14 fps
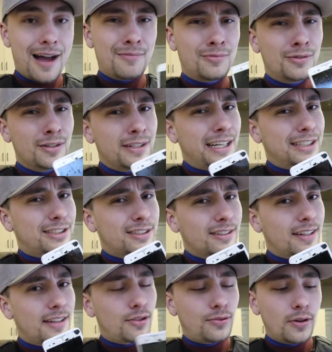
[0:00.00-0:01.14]
I'm really not sure
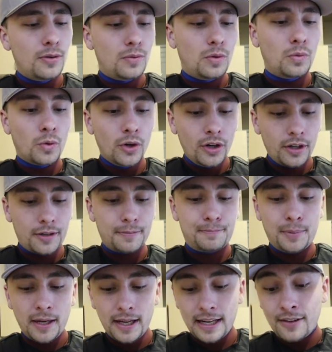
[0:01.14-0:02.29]
that this phone would work,
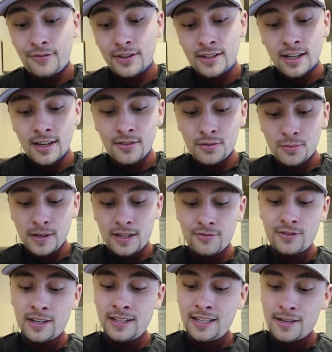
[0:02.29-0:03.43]
but if it does and we can
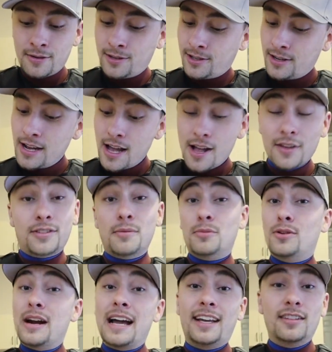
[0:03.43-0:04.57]
find the owner some
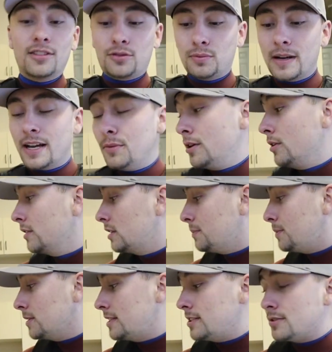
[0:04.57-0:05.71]
miraculous way, we are gonna
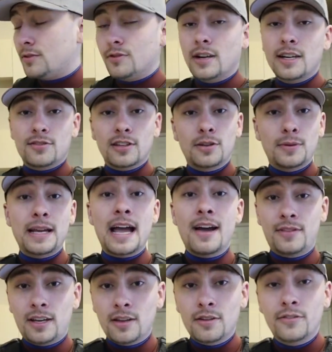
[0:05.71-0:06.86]
put these in rice like we have
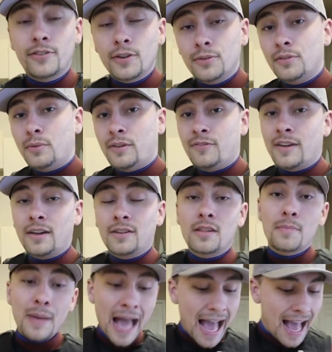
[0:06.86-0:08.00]
the other phones that we found in the
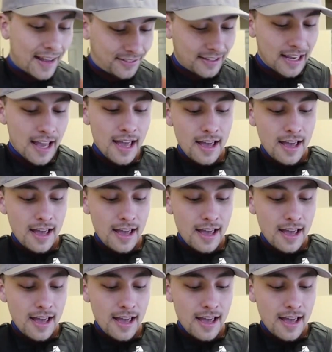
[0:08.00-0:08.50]
past.